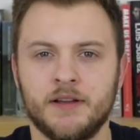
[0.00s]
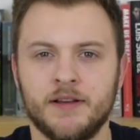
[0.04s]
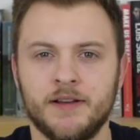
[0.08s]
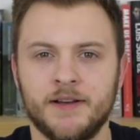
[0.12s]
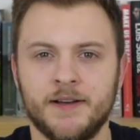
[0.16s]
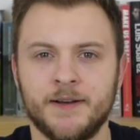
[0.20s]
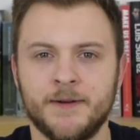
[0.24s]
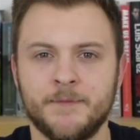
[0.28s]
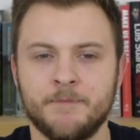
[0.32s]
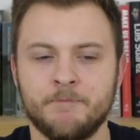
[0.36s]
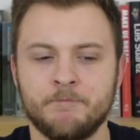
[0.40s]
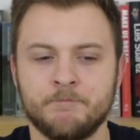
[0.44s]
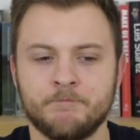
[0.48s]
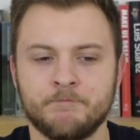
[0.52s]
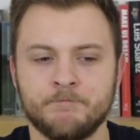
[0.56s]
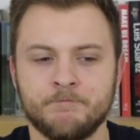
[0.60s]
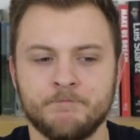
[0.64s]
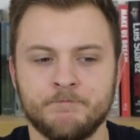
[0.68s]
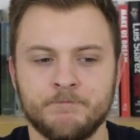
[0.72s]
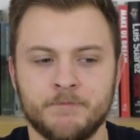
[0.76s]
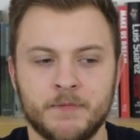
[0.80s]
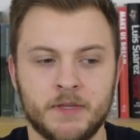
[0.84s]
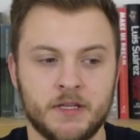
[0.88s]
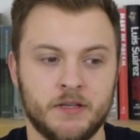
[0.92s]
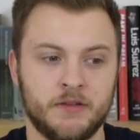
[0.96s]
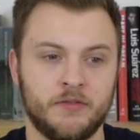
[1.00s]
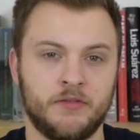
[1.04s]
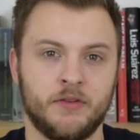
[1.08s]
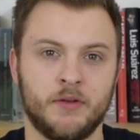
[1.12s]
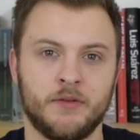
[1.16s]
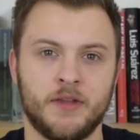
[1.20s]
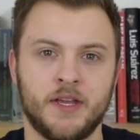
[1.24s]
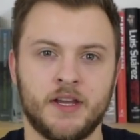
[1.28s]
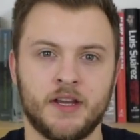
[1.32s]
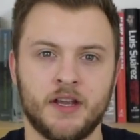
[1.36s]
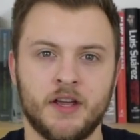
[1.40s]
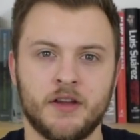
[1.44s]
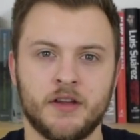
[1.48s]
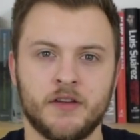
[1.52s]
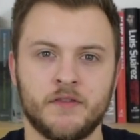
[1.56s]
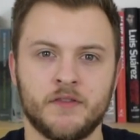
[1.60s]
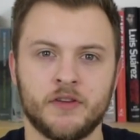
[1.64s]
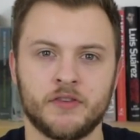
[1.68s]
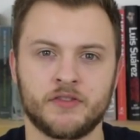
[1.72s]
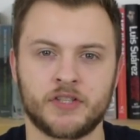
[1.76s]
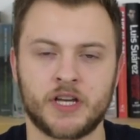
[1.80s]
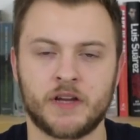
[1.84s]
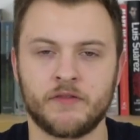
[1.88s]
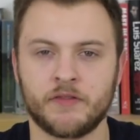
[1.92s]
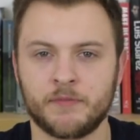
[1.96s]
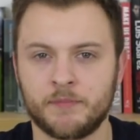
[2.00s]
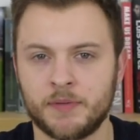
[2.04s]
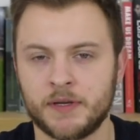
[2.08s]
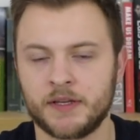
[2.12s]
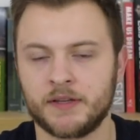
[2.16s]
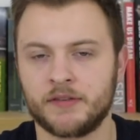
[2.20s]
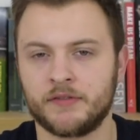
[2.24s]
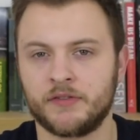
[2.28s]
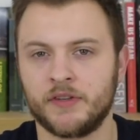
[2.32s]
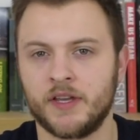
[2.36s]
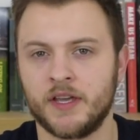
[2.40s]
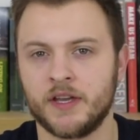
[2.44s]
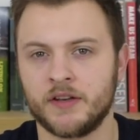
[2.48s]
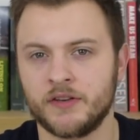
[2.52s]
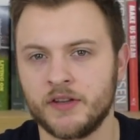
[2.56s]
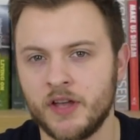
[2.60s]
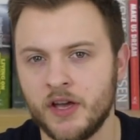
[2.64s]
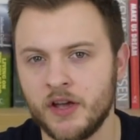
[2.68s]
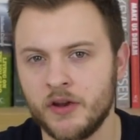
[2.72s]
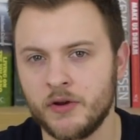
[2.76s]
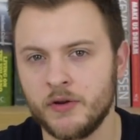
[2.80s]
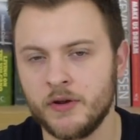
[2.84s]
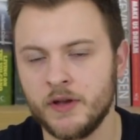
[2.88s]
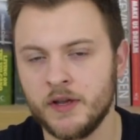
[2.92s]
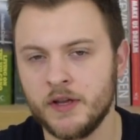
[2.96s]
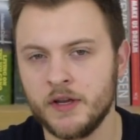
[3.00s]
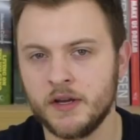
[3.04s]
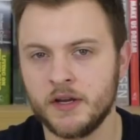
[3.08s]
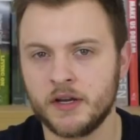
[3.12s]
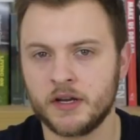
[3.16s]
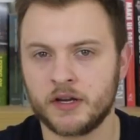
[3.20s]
Um, so there you go, you've got James Pearce saying no,